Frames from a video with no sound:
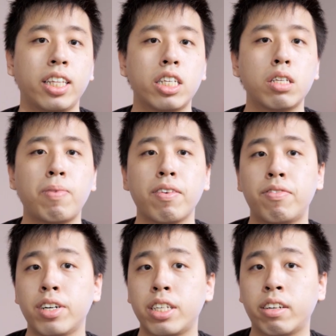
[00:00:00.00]
This is my
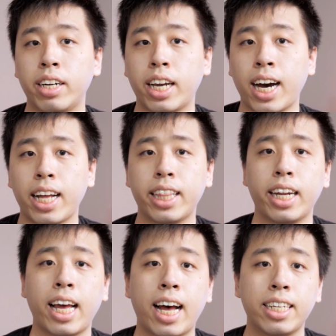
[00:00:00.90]
first credit card that
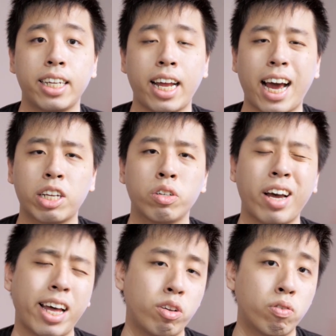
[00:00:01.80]
has an actual
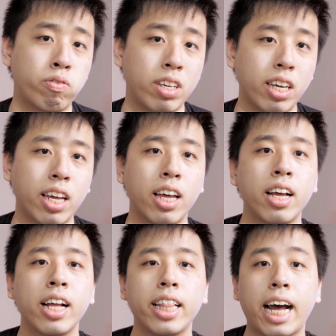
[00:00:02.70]
annual fee.
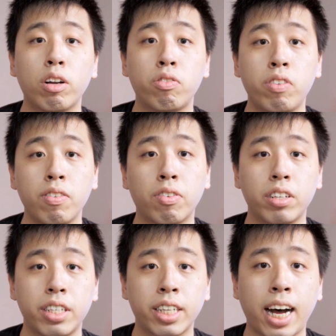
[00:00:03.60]
The annual fee for
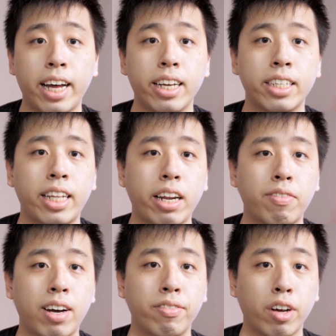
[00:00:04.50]
this card is
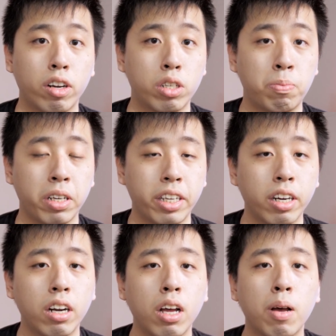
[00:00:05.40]
$95 per
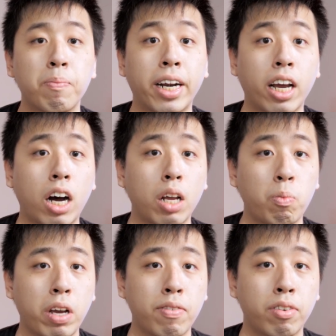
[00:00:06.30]
year, but I got
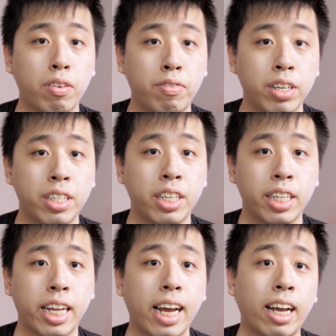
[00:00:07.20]
it waived for the first year
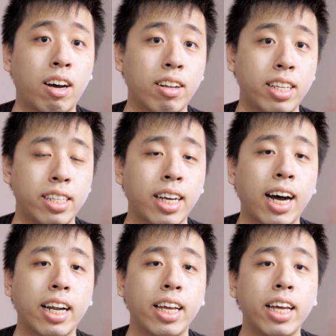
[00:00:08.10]
that I got this
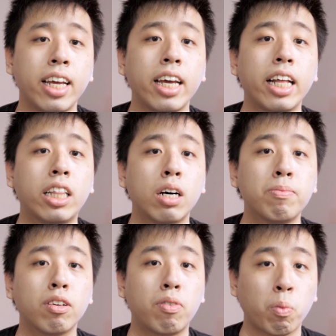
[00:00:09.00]
card. In
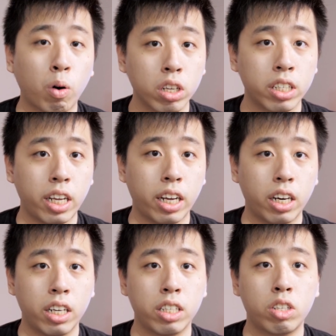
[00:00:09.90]
terms of rewards, it
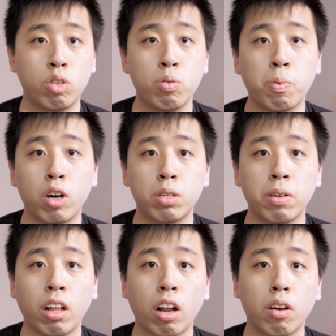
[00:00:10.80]
earns 2 points
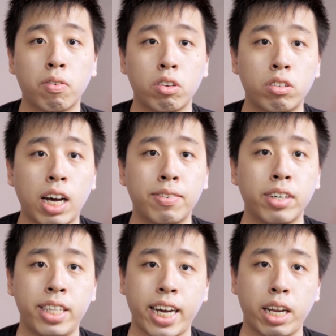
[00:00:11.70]
per dollar for travel
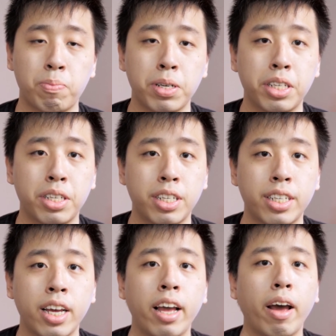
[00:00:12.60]
and dining purchases
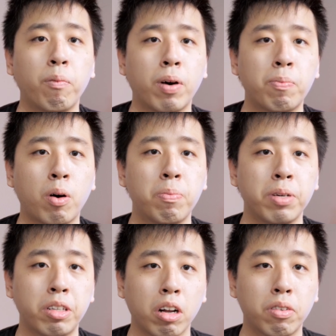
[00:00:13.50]
and 1 point per
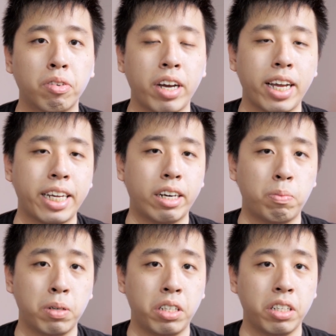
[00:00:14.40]
dollar for any other
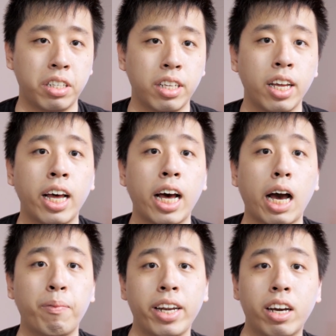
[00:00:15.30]
purchase.
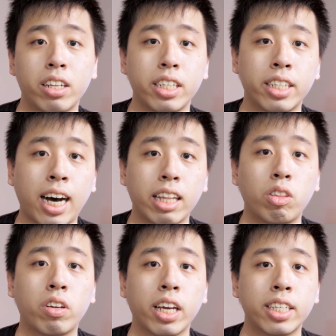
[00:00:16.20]
I mainly got this card
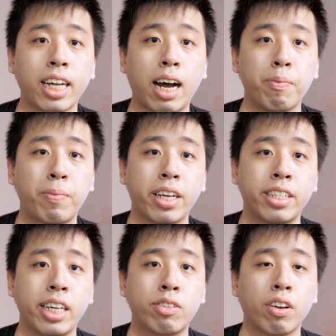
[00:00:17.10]
to kickstart my
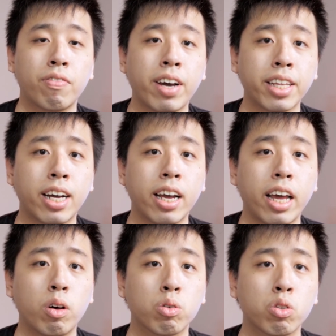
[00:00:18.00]
Chase Trifecta
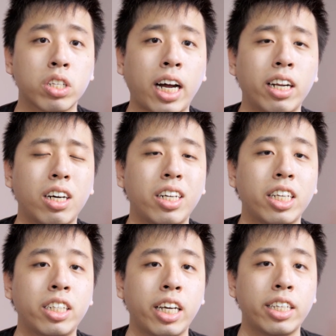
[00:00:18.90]
and also start
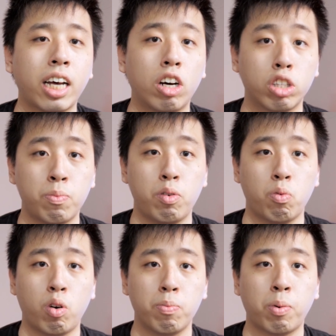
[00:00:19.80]
earning Chase Ultimate
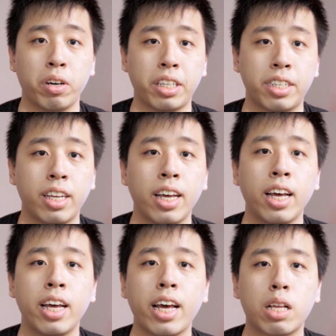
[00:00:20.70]
Reward points.
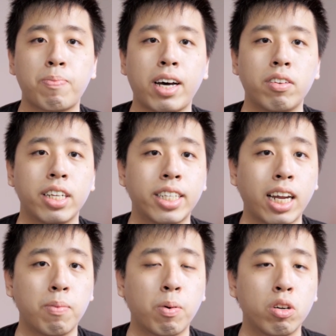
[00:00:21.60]
As part of the
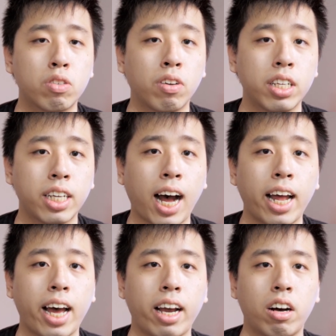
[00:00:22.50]
sign-up bonus for this
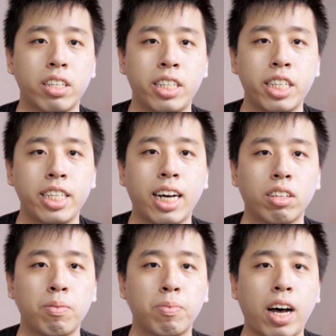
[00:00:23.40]
card, I got
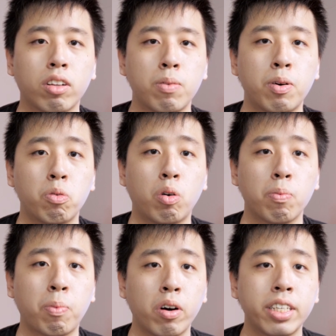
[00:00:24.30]
60,000 Ultimate
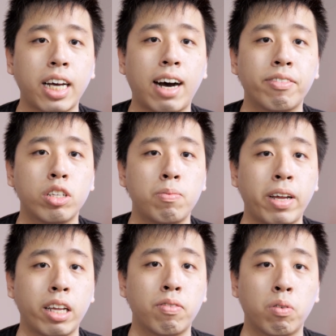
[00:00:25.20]
Reward points after
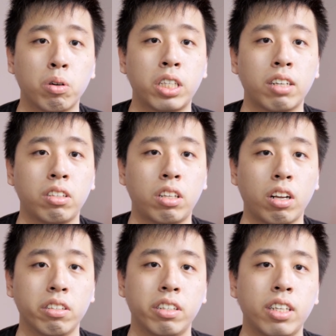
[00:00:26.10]
spending
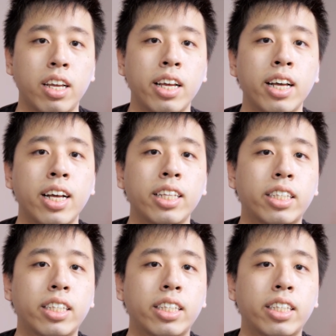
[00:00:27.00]
$4,000. The